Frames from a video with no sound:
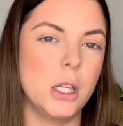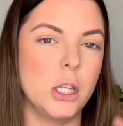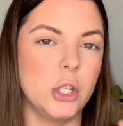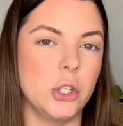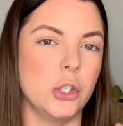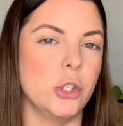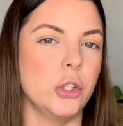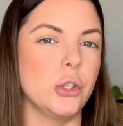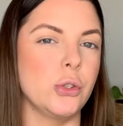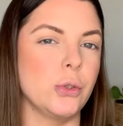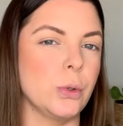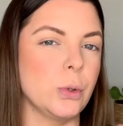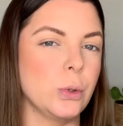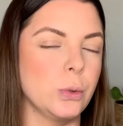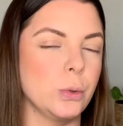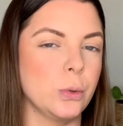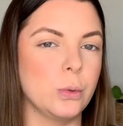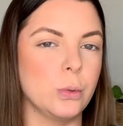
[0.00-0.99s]

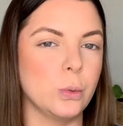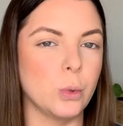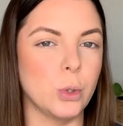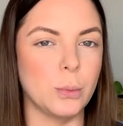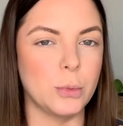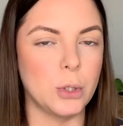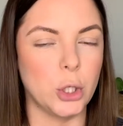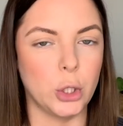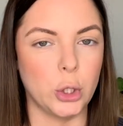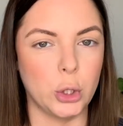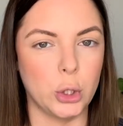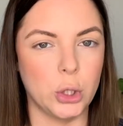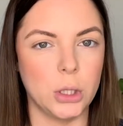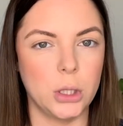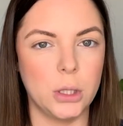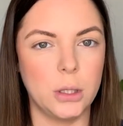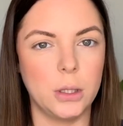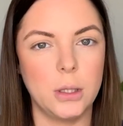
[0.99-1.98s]
neutral, warm tone
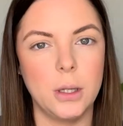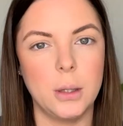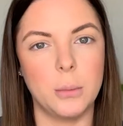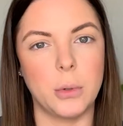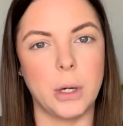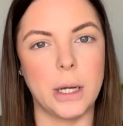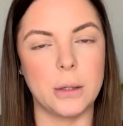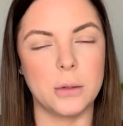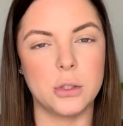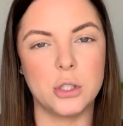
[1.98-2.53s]
browns,